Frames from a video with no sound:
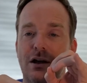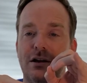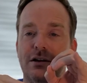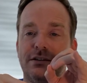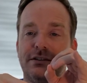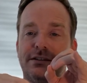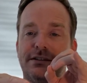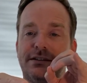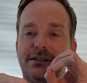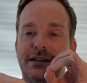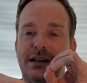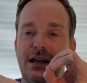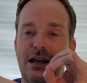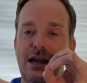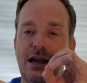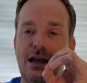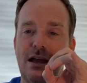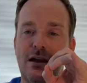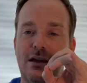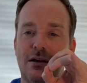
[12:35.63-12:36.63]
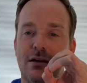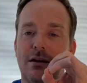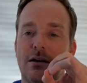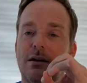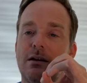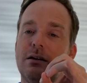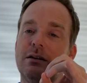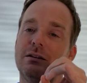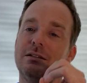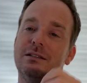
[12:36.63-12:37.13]
C,
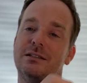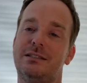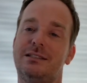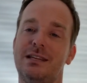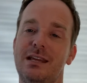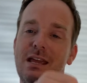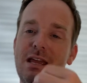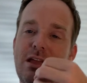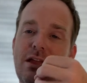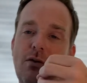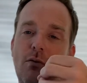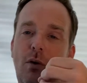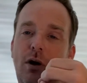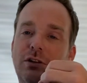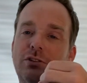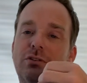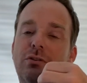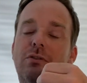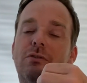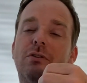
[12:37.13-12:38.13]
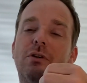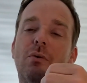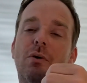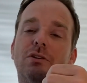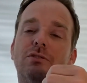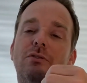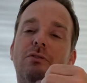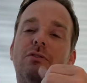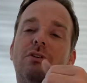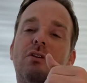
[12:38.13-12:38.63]
D, one, two, three, one,
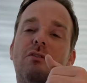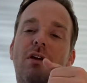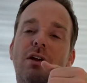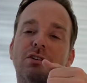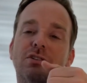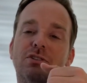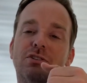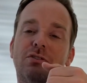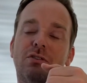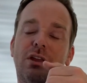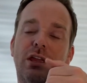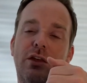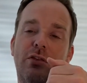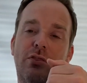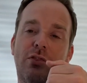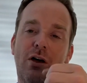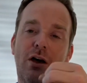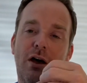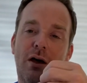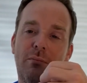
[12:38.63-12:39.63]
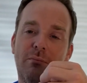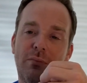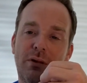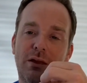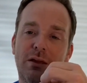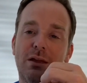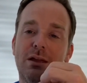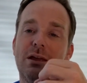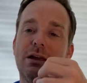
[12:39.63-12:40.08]
two, three, register key thumb.